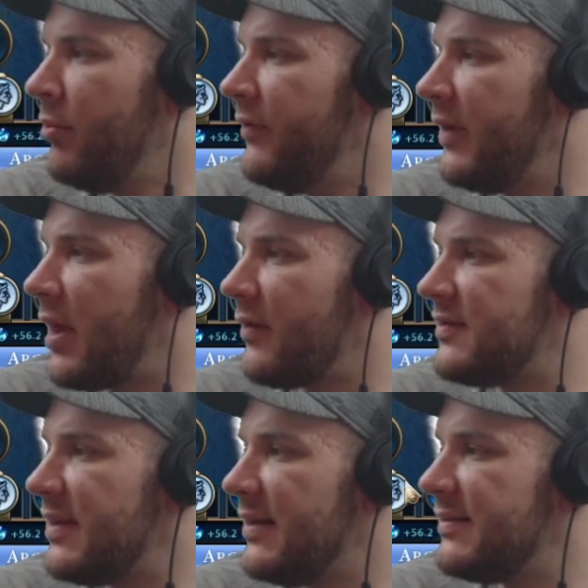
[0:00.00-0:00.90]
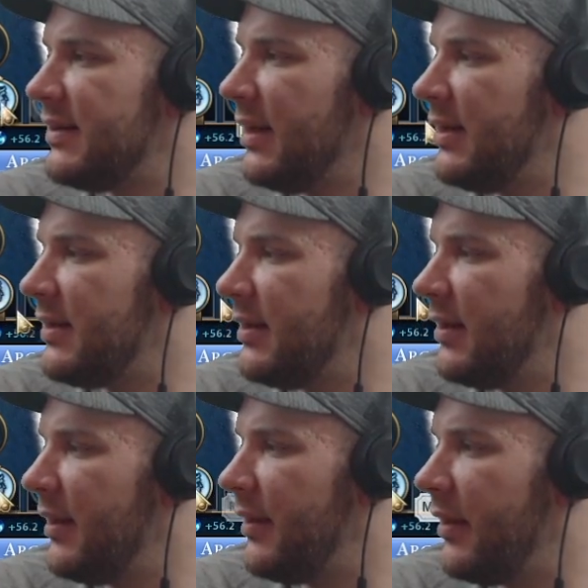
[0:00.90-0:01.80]
move another citizen into
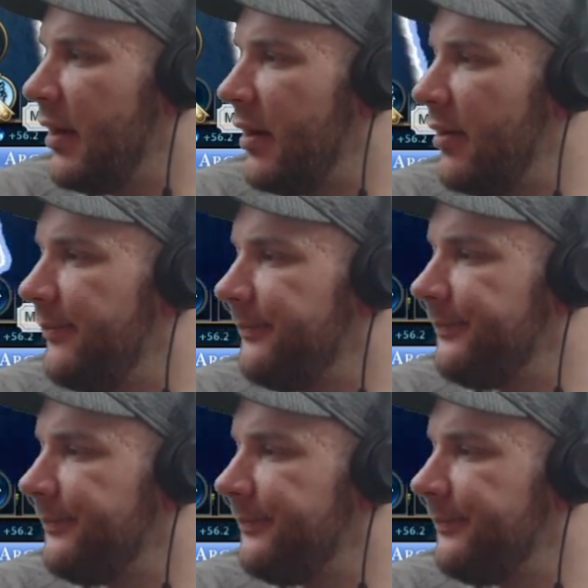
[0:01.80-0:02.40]
there.